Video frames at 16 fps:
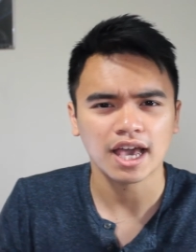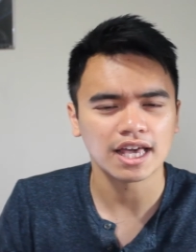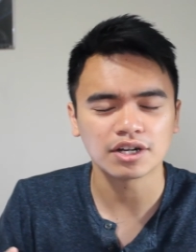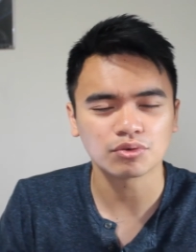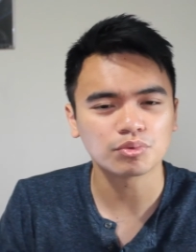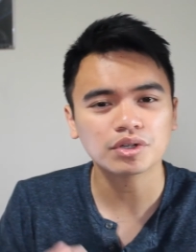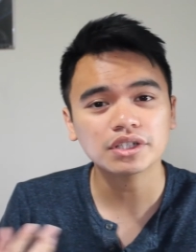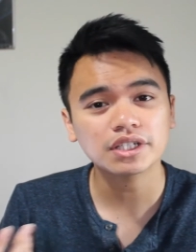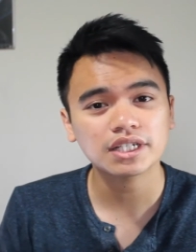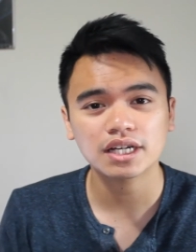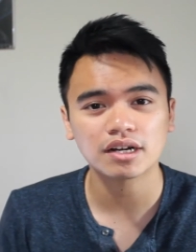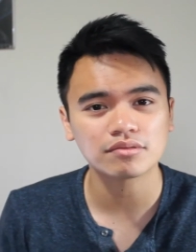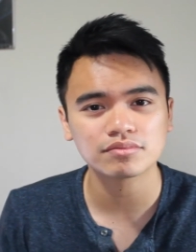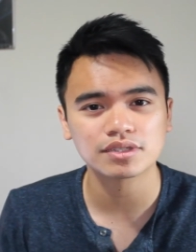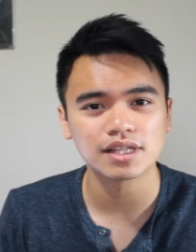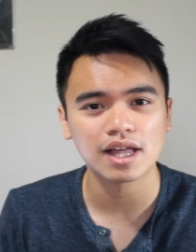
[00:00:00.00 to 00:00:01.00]
and it really
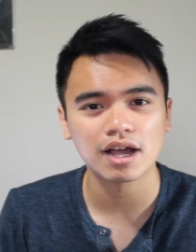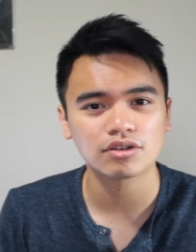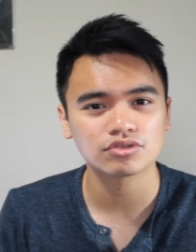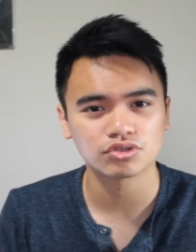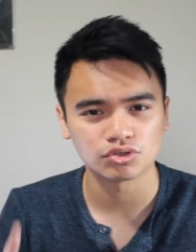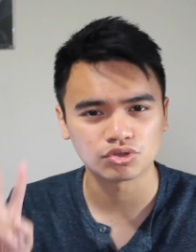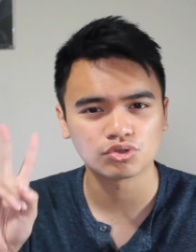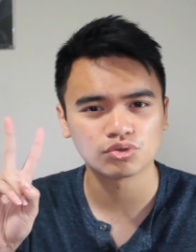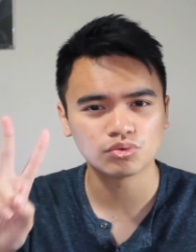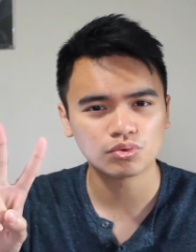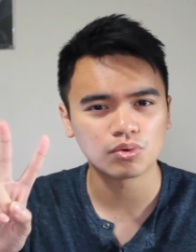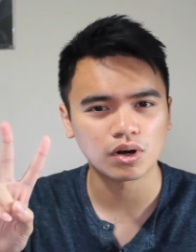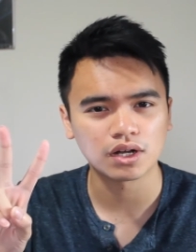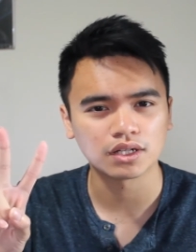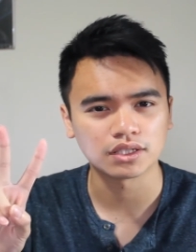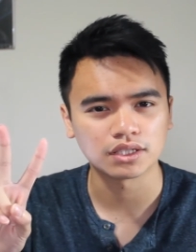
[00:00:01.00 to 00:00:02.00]
comes down to two
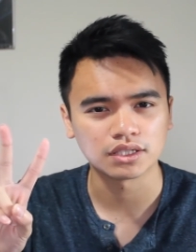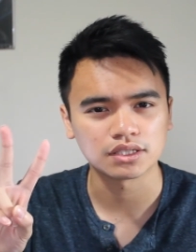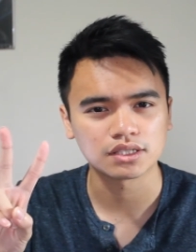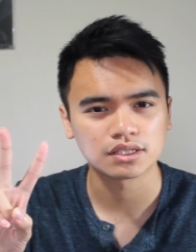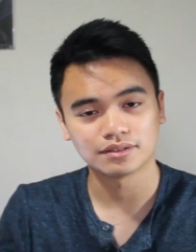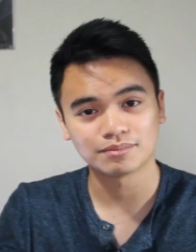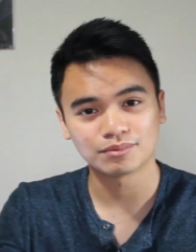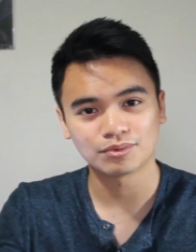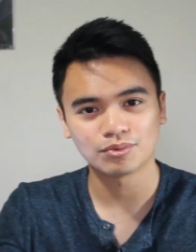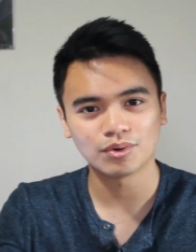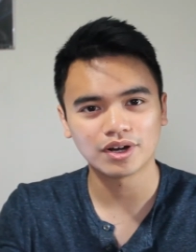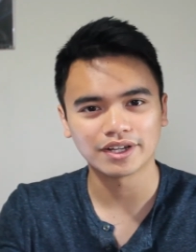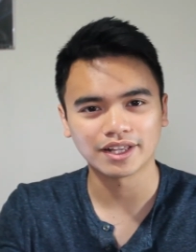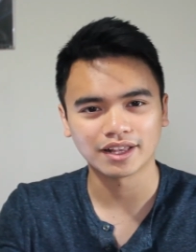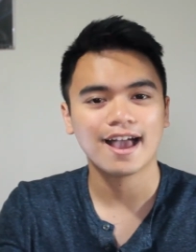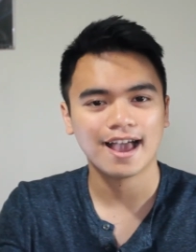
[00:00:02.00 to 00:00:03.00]
qualities. Number
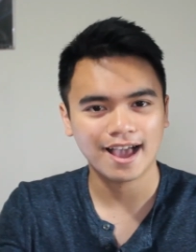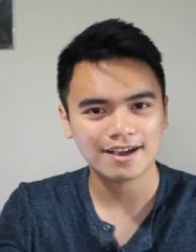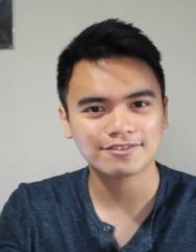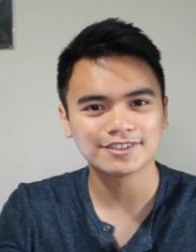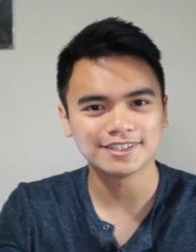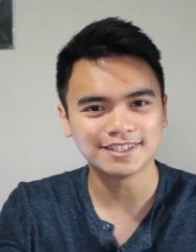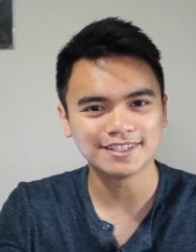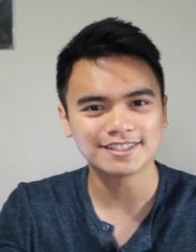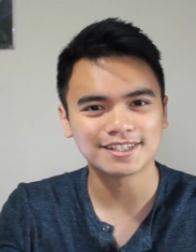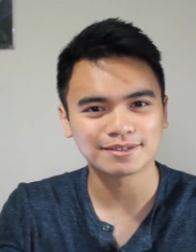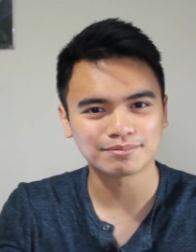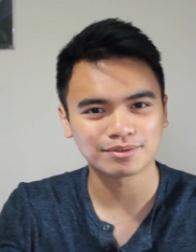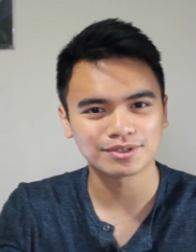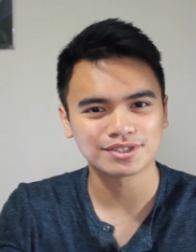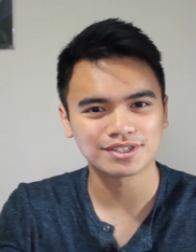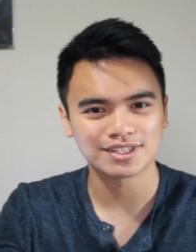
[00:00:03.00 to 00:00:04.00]
one, have a decent
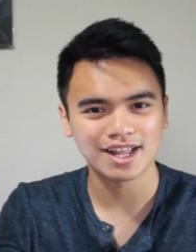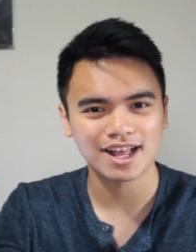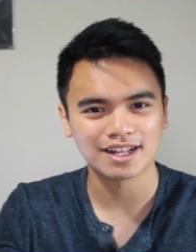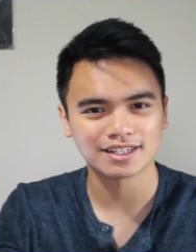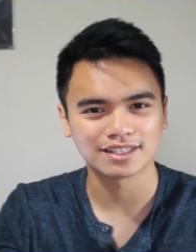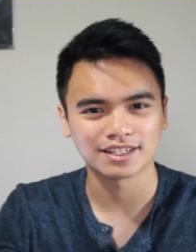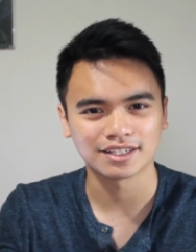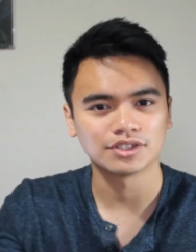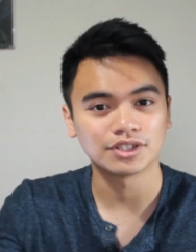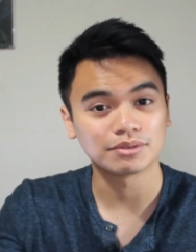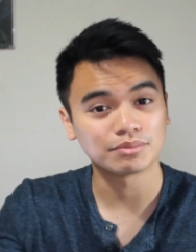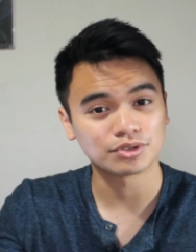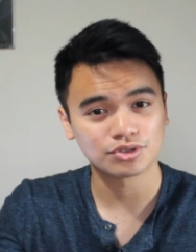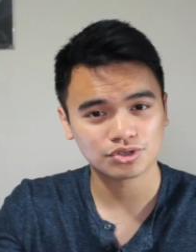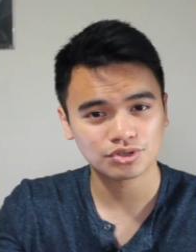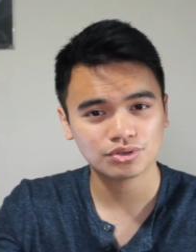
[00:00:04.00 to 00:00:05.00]
personality. And
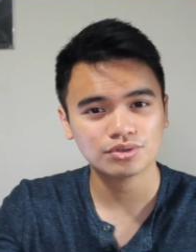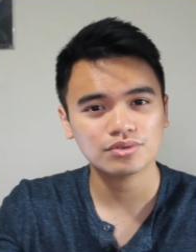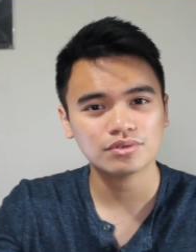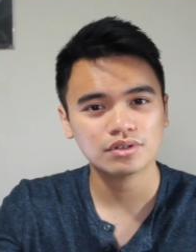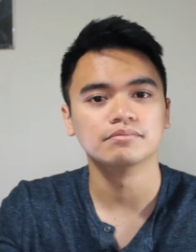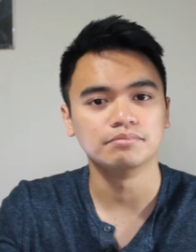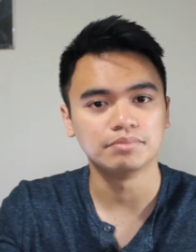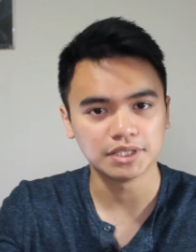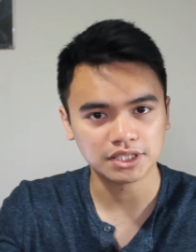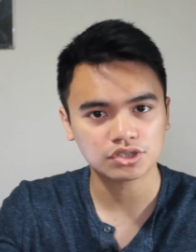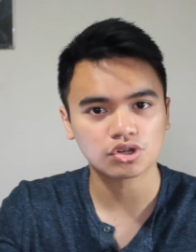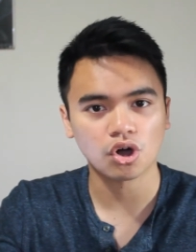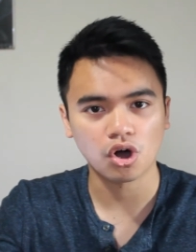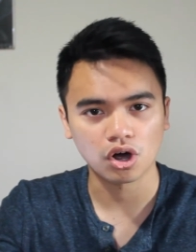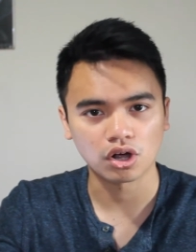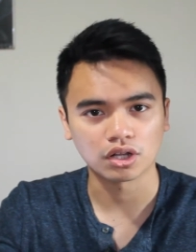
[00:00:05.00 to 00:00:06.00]
number two, be
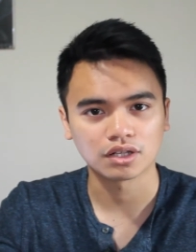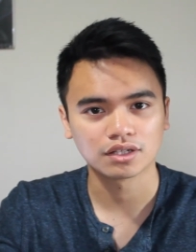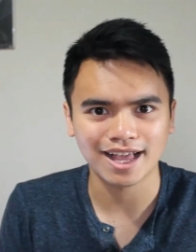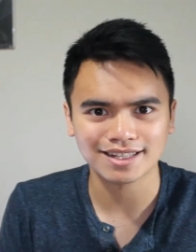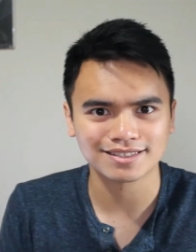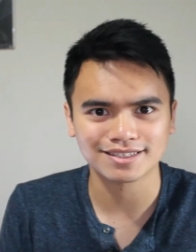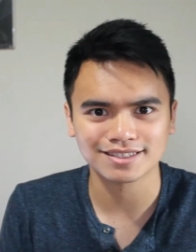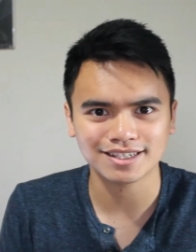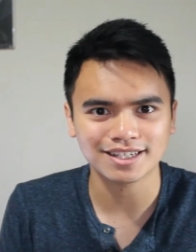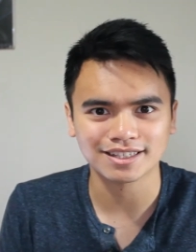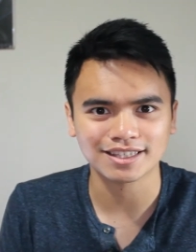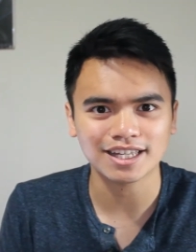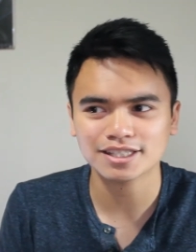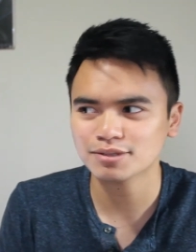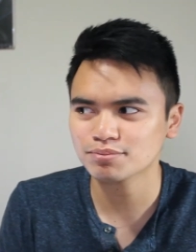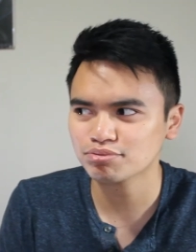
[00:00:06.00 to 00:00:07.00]
tall. That's it.
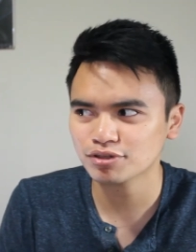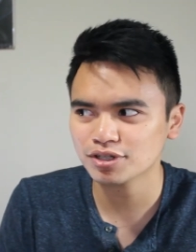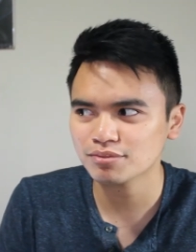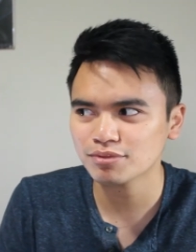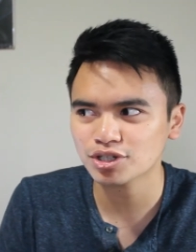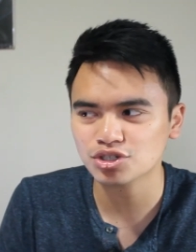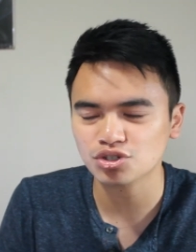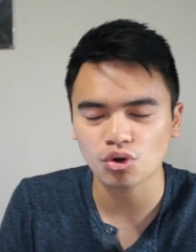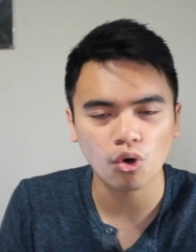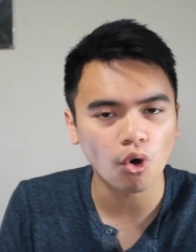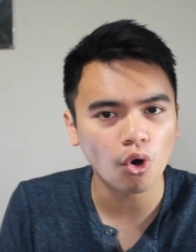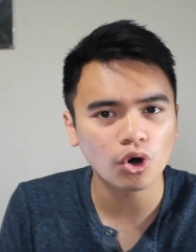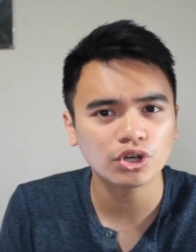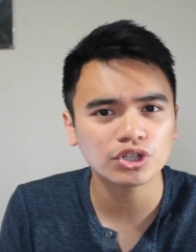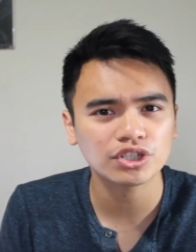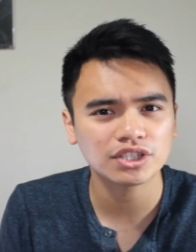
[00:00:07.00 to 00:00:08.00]
That's pretty much
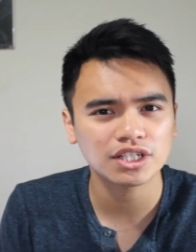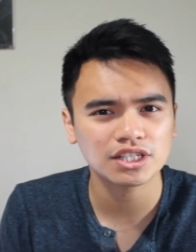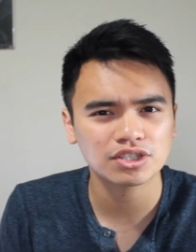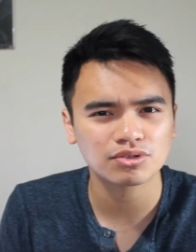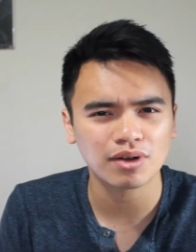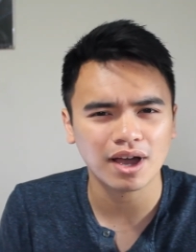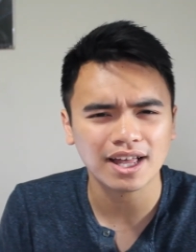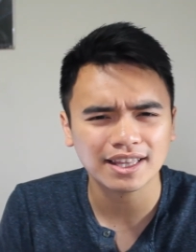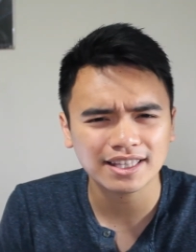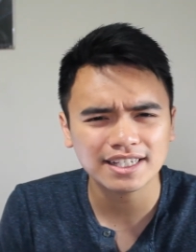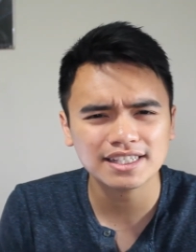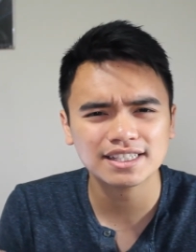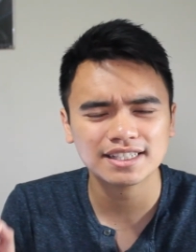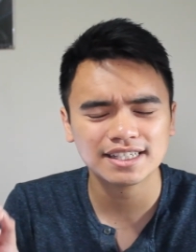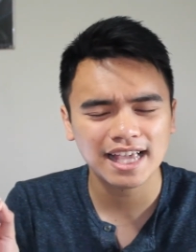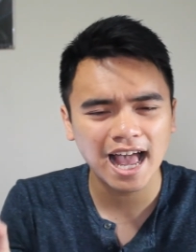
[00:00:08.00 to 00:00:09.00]
all you need to at
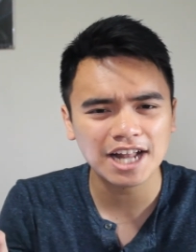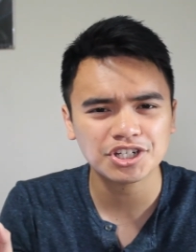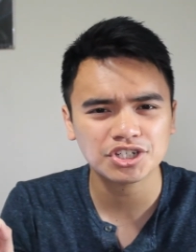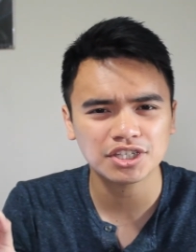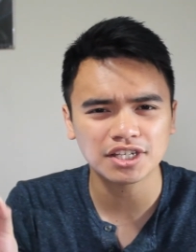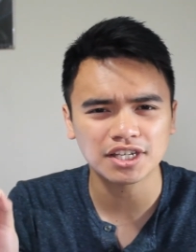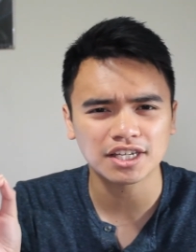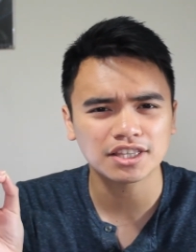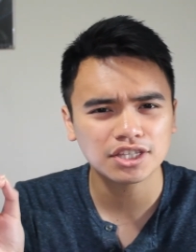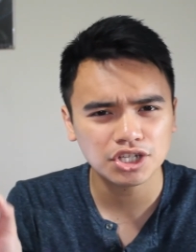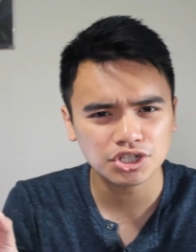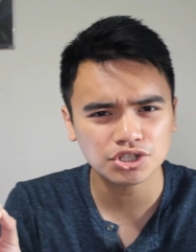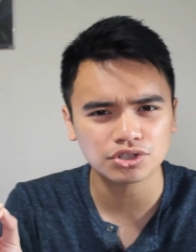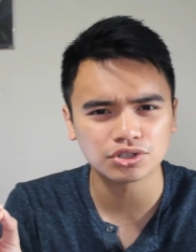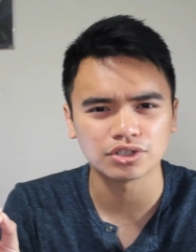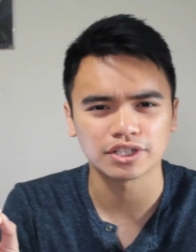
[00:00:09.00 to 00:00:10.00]
least catch the
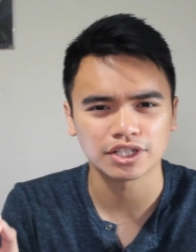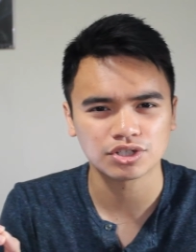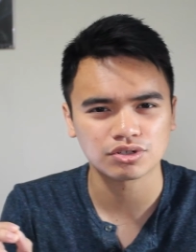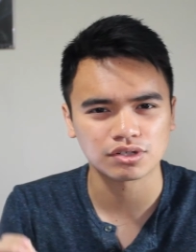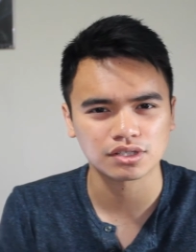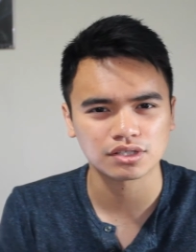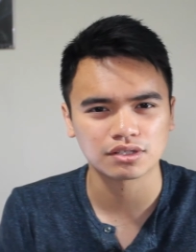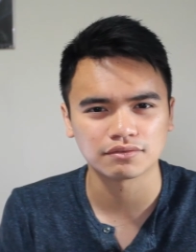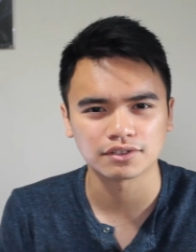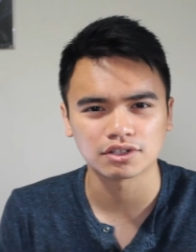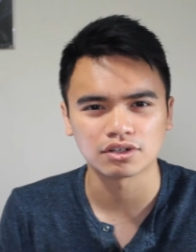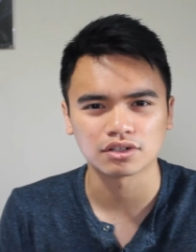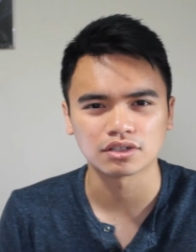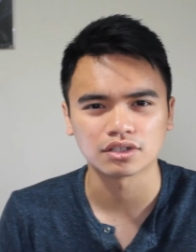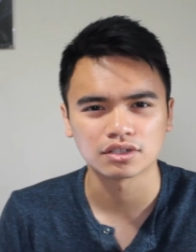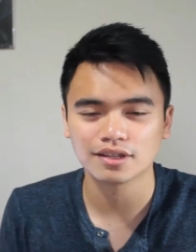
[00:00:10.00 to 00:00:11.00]
initial interest of a
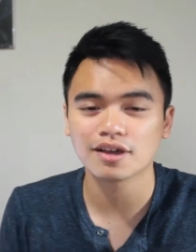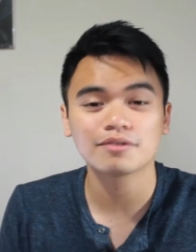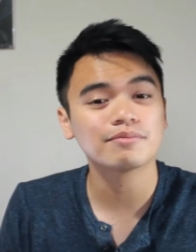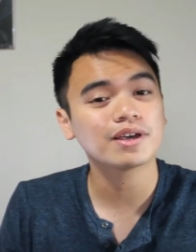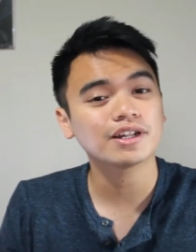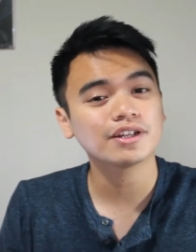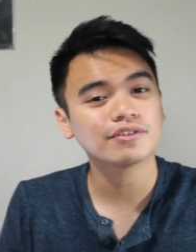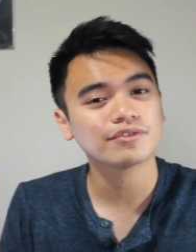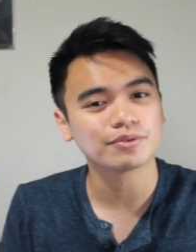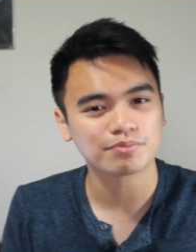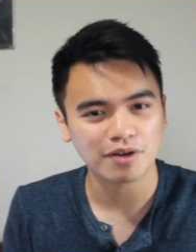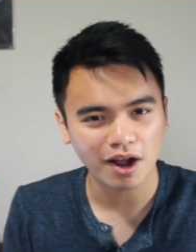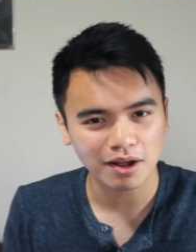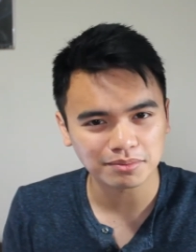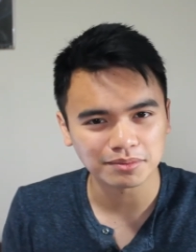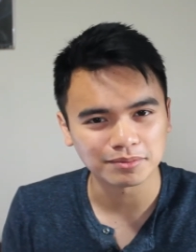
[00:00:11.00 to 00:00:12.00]
girl. Now, many of you
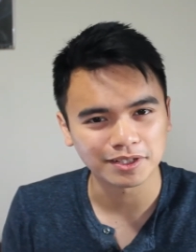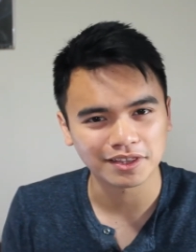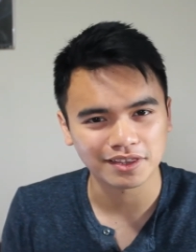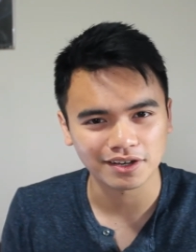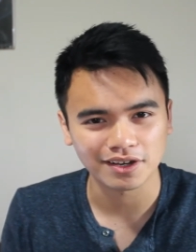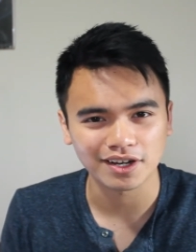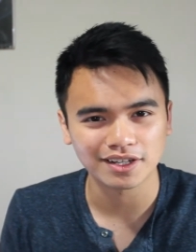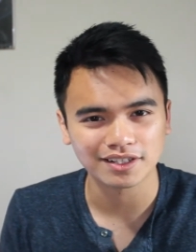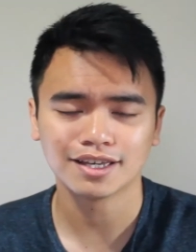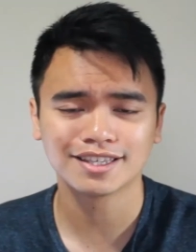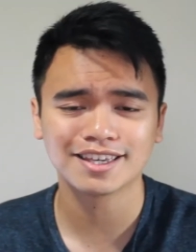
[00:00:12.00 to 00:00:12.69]
probably thought,